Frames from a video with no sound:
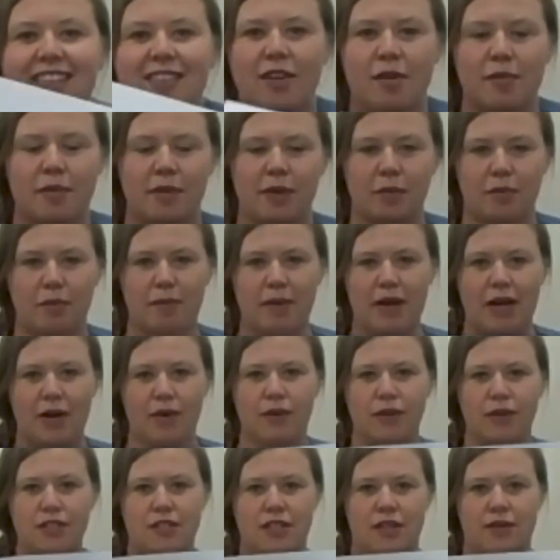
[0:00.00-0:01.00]
I go
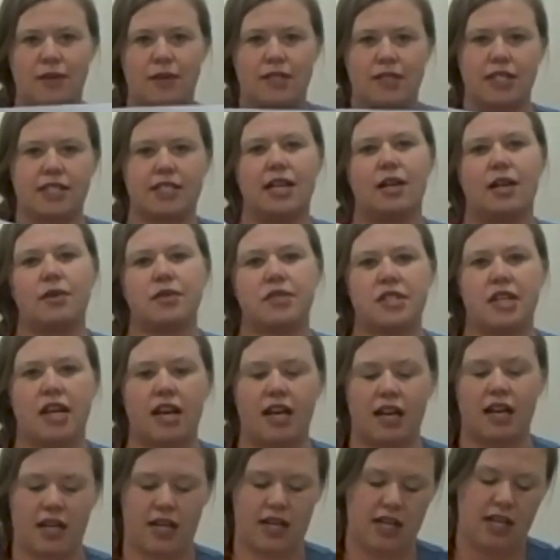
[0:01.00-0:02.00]
backwards, that one says
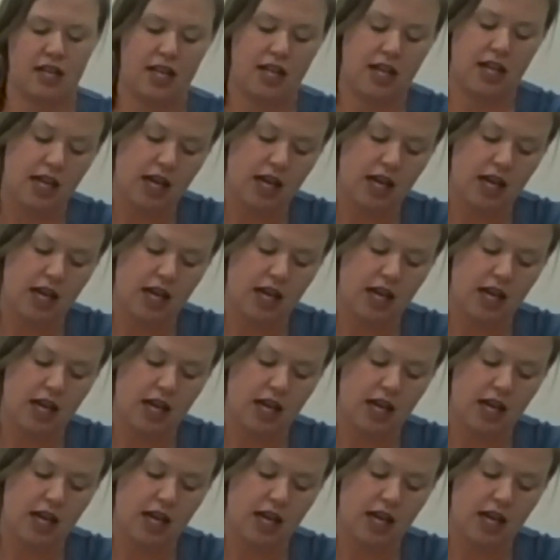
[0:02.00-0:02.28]
outside.